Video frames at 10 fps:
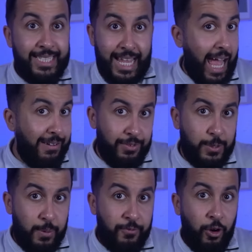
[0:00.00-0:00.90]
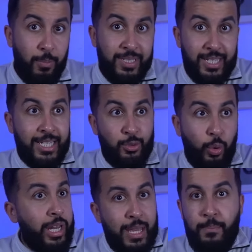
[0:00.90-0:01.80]
average performance is
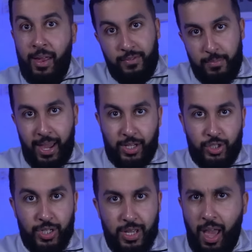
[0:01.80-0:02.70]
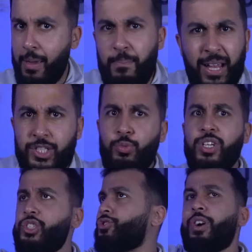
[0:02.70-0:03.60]
winning him man of the match. Imagine what
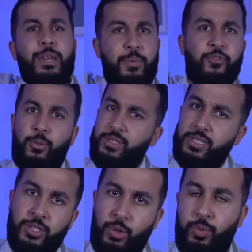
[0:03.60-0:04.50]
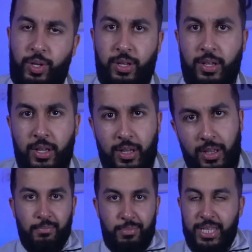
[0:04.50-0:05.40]
his great performances are doing.
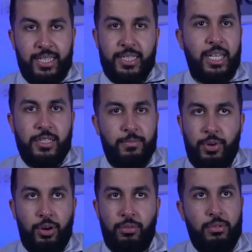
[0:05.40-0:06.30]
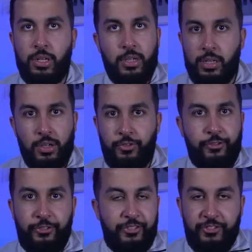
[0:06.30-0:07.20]
But this season, bro,
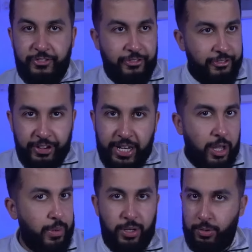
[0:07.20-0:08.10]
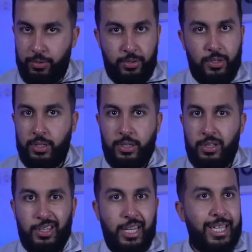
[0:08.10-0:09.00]
phenomenal.
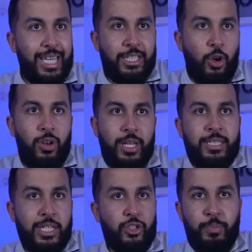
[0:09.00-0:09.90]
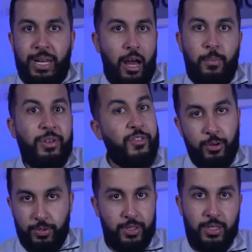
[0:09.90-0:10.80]
He's literally been our
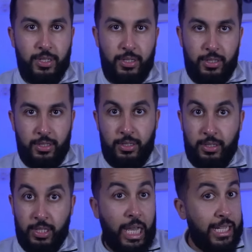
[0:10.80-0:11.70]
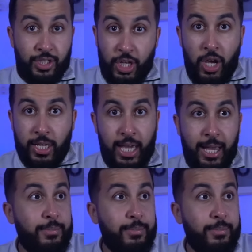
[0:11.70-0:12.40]
midfield. In certain games,